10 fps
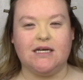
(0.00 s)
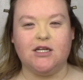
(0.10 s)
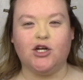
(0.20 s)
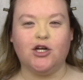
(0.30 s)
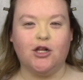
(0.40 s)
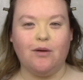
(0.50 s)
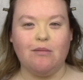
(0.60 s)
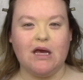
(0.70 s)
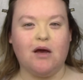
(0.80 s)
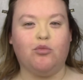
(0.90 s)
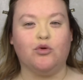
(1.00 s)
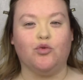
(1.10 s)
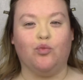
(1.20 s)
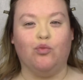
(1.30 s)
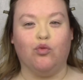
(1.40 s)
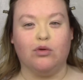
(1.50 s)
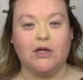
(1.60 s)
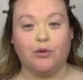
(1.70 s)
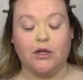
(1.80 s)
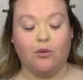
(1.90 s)
her glowy makeup would really,
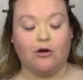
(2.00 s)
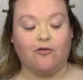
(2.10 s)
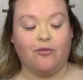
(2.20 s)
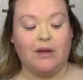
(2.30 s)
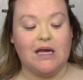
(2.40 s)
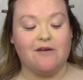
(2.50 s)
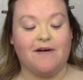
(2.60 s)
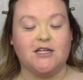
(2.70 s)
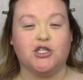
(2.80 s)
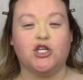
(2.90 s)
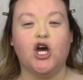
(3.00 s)
really work for me if I just